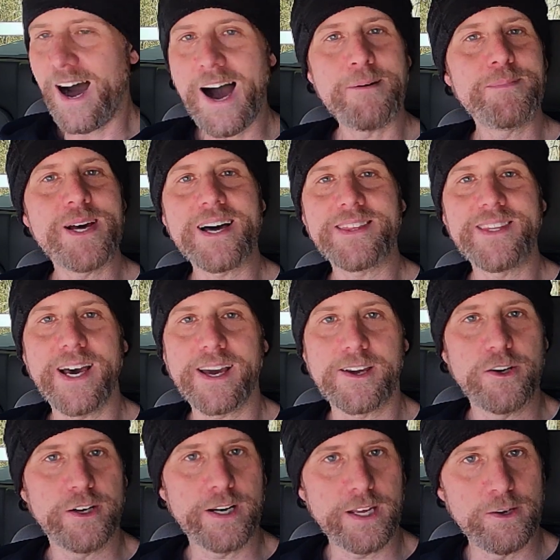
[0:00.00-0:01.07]
I'm not
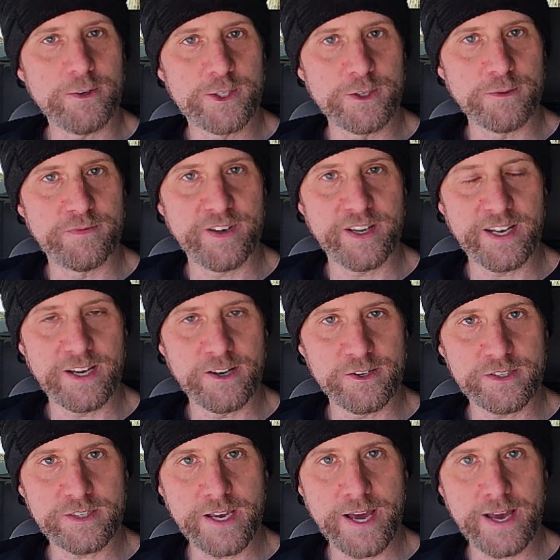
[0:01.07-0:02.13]
that good at YouTube
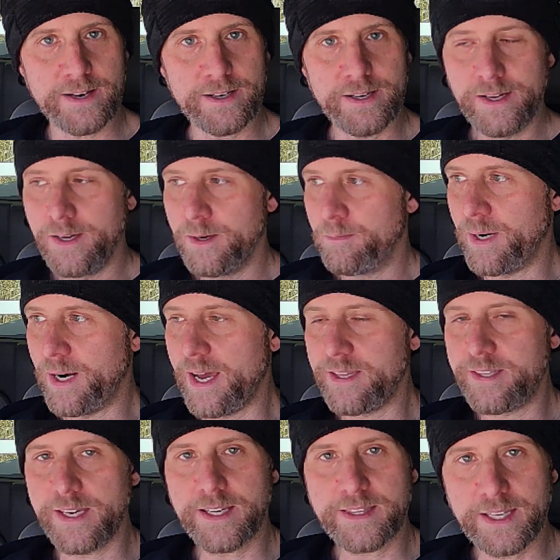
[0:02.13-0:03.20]
videos yet, but I
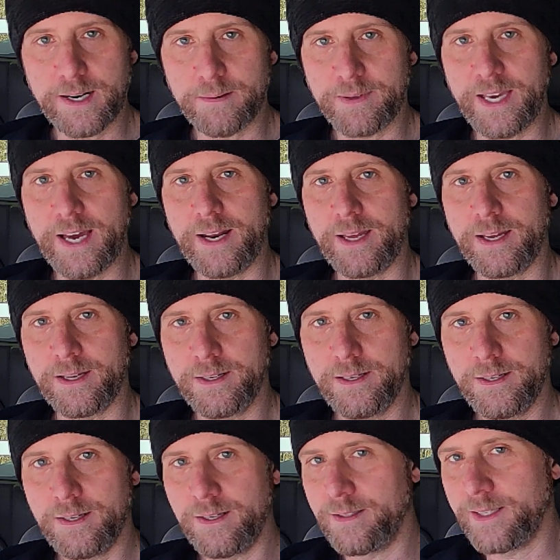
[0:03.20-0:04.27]
think that I'm getting
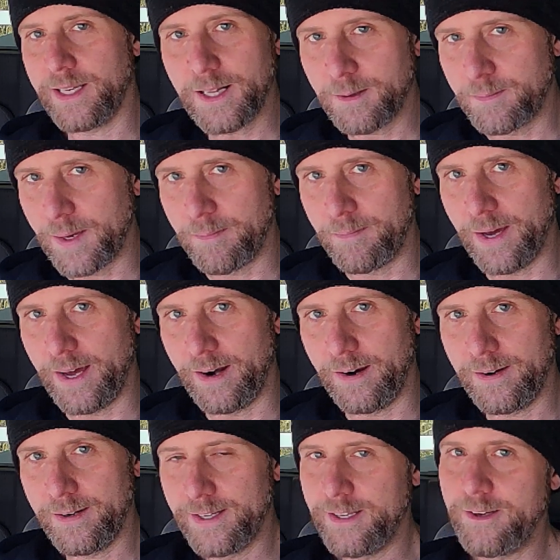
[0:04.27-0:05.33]
a little bit
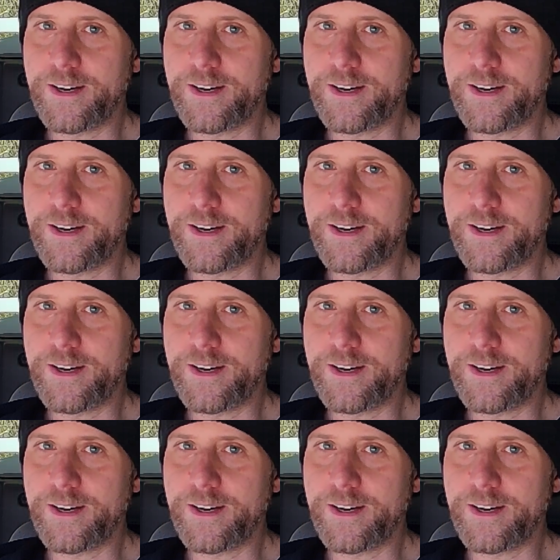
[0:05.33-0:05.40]
better.